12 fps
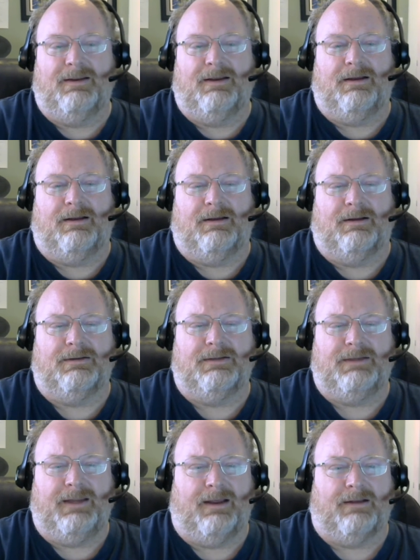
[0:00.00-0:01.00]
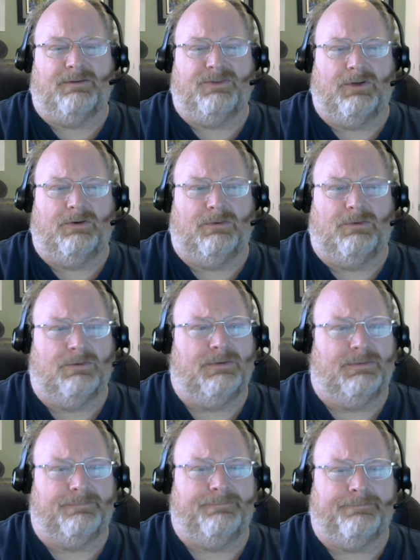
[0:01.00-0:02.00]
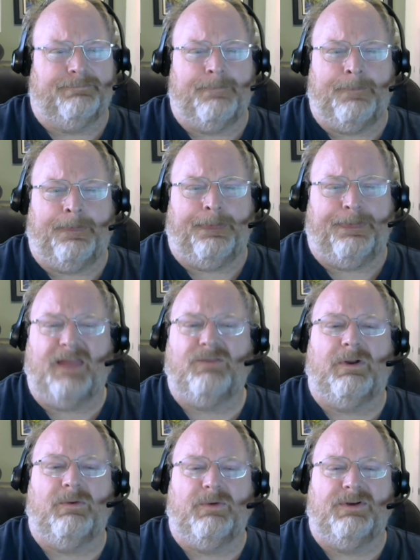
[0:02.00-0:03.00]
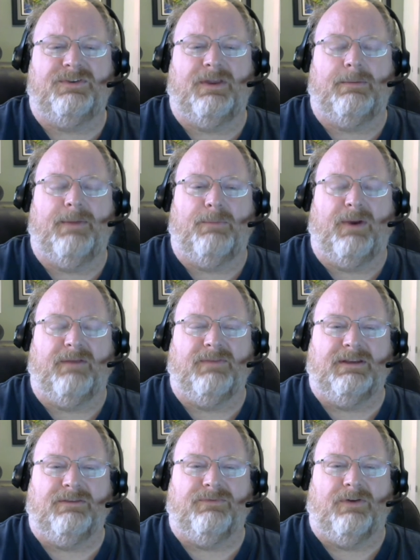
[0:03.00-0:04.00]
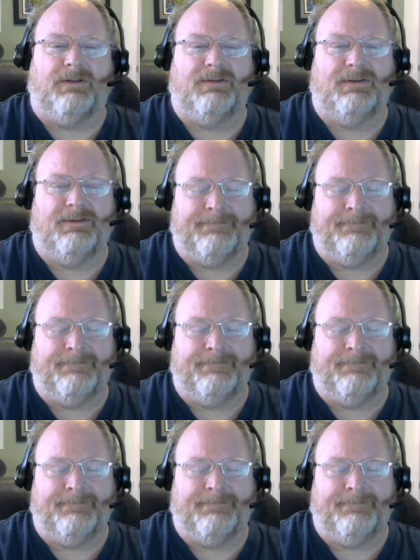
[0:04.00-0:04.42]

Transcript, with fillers: Uh, yeah, so that's what I wanted to say about Bravely Default.